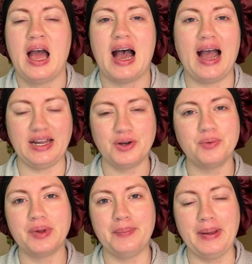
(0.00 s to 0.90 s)
I don't
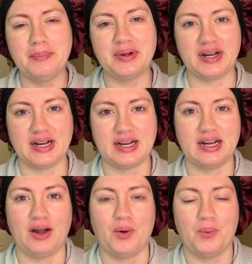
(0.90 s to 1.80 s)
remember
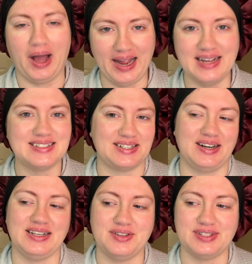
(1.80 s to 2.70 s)
why I
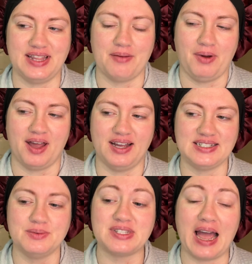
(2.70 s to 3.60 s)
started using that product. It
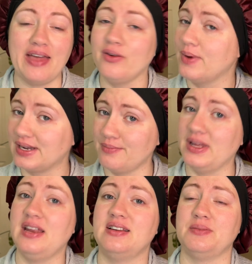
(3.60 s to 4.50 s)
was either
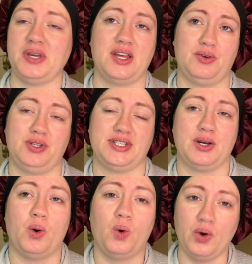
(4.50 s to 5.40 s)
recommended to me at Ulta
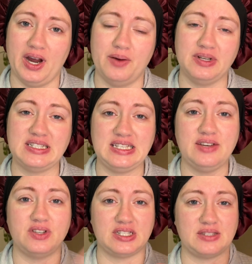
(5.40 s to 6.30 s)
or I received
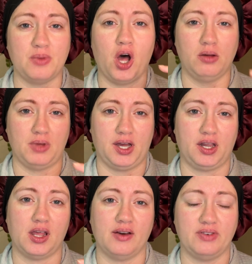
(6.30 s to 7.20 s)
a small bottle
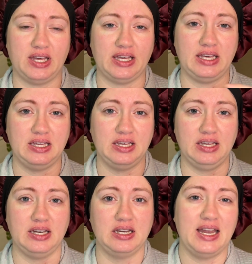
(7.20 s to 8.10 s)
of it
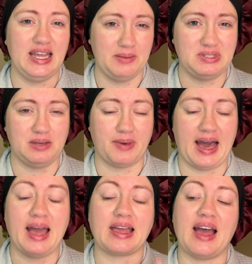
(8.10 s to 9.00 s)
in an Ipsy
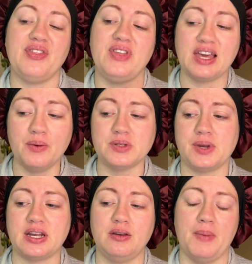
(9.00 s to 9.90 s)
bag. I think it was
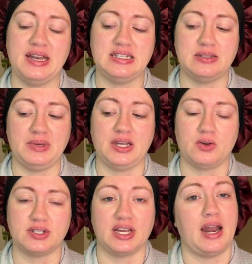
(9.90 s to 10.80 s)
recommended to me at
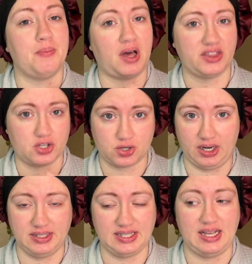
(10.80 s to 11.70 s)
Ulta and I bought the
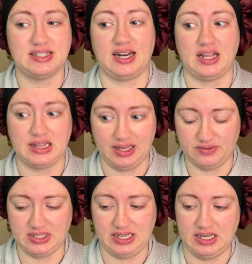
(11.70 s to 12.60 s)
trail size and I loved
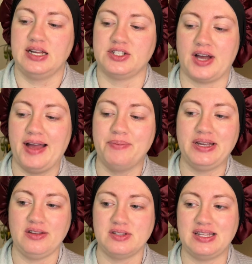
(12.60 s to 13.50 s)
it. And so I've been
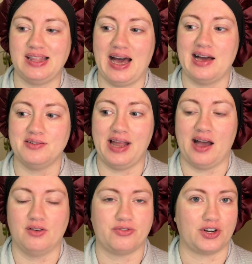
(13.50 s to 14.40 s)
using that
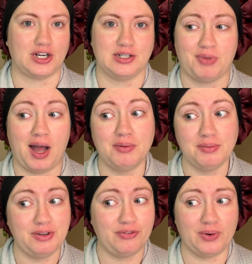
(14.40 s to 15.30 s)
now for
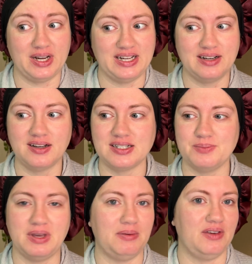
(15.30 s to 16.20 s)
probably 4 years,
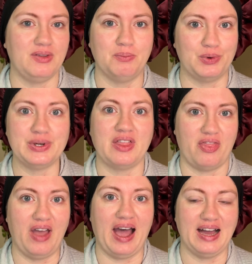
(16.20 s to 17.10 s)
maybe even more than
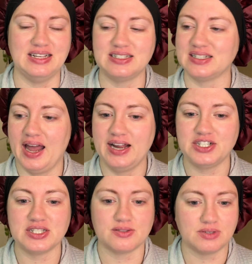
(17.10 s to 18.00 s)
that. And I
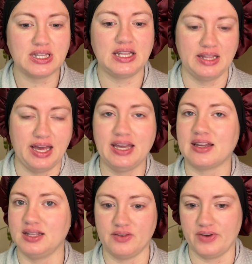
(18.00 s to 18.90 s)
just really like
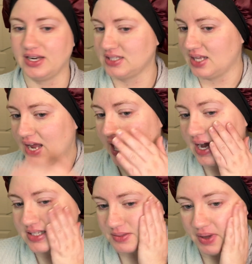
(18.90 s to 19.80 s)
the effect that it
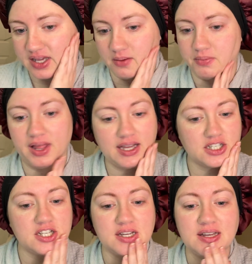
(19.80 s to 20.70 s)
has on my
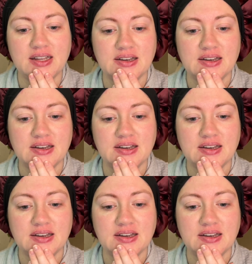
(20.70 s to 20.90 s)
complexion.